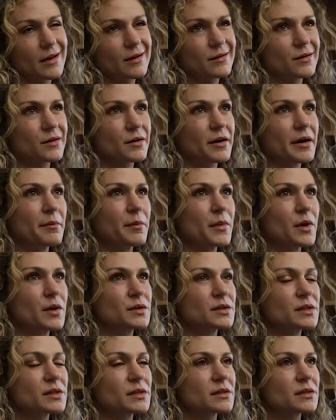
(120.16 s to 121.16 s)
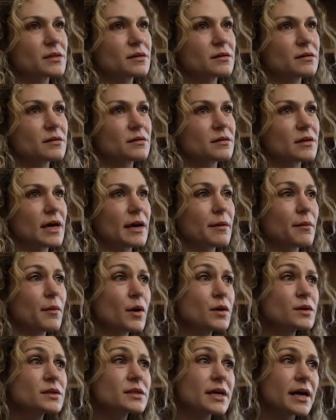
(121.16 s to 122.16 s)
don't know, at most,
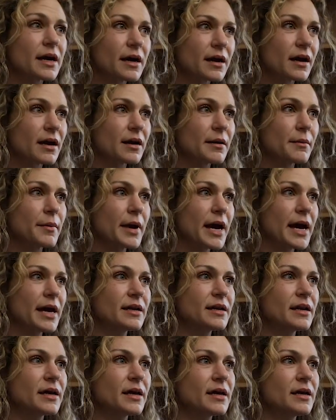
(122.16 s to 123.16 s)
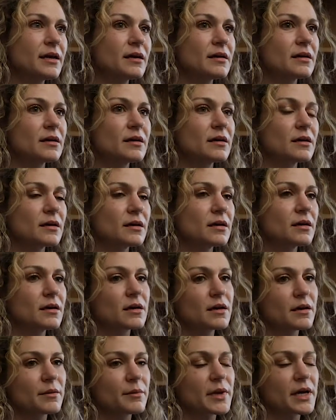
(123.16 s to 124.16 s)
like on a bad night,
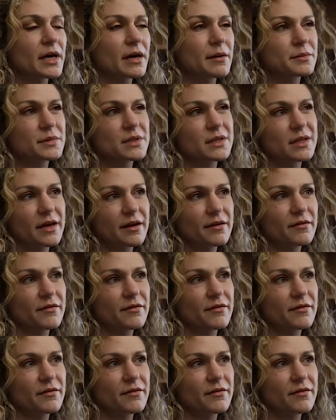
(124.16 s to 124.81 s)
it can be up to like